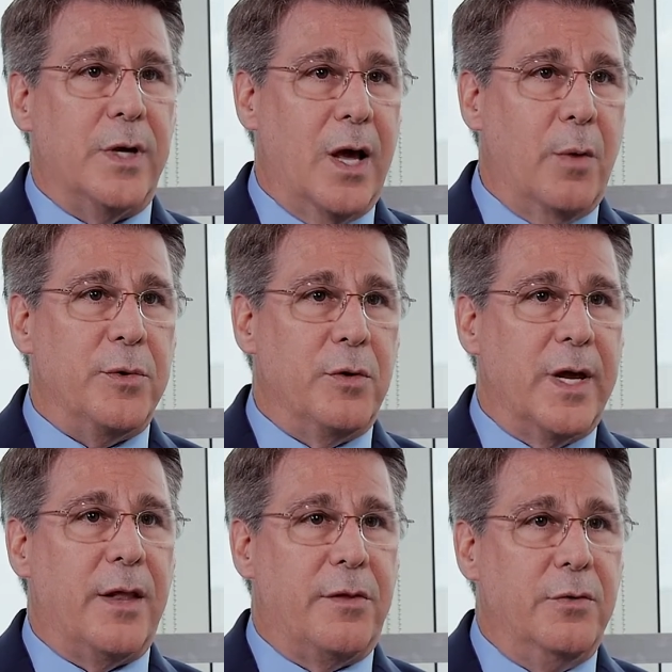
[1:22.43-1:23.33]
We help you
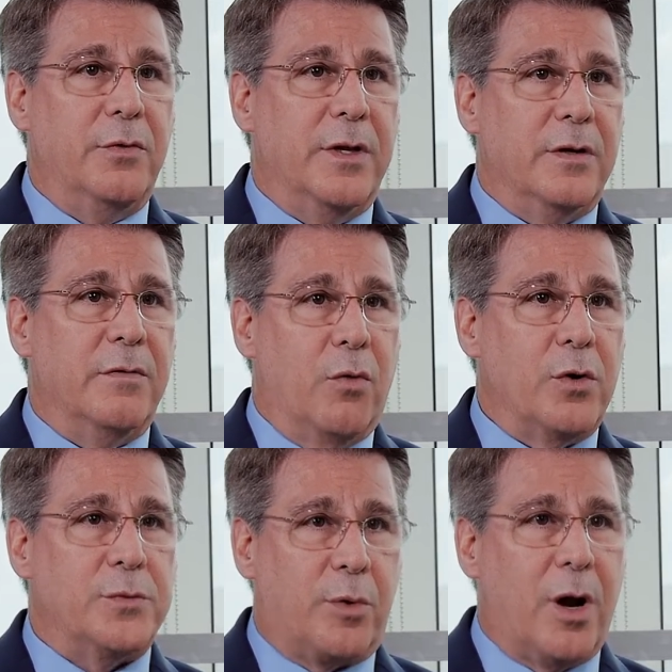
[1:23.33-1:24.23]
get through the
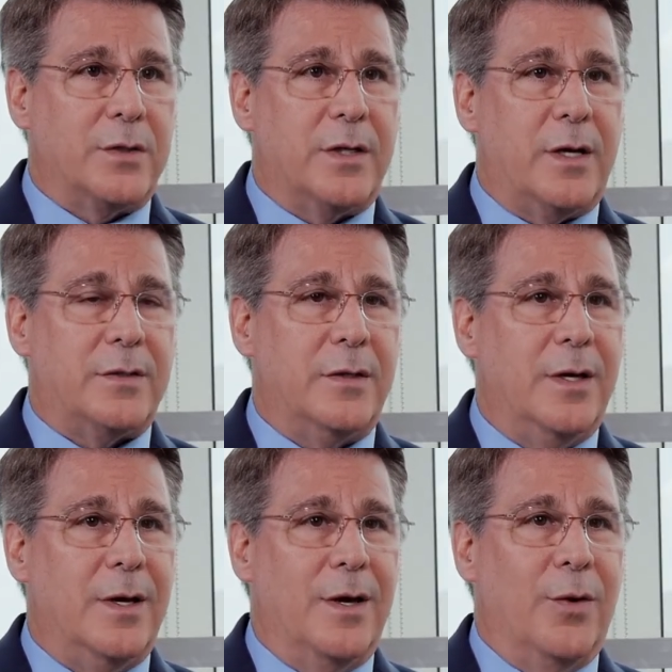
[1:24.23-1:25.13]
divorce process
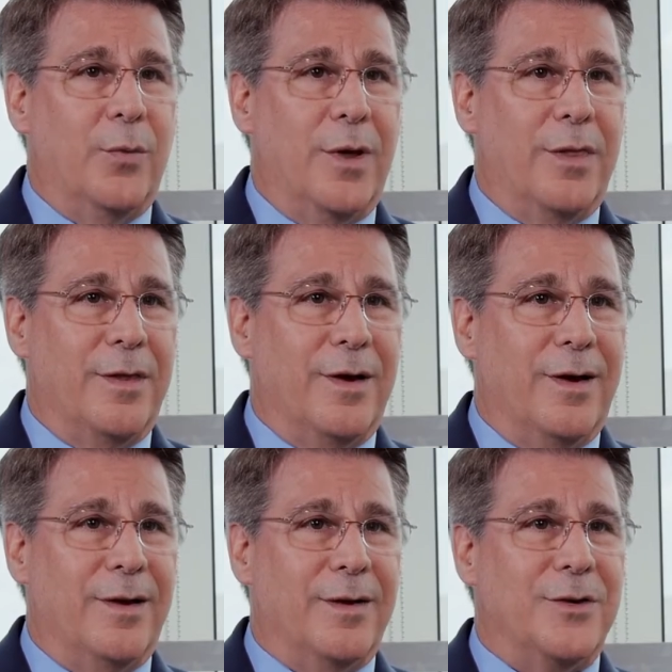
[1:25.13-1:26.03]
with
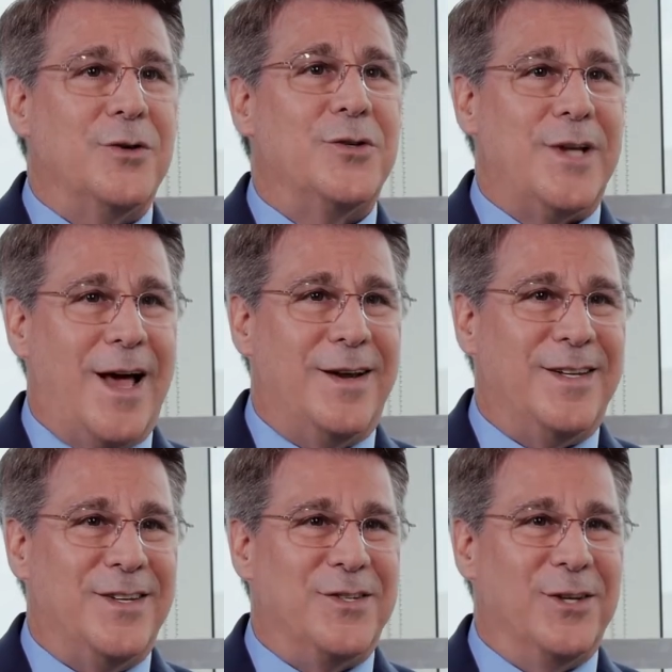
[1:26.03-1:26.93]
your sanity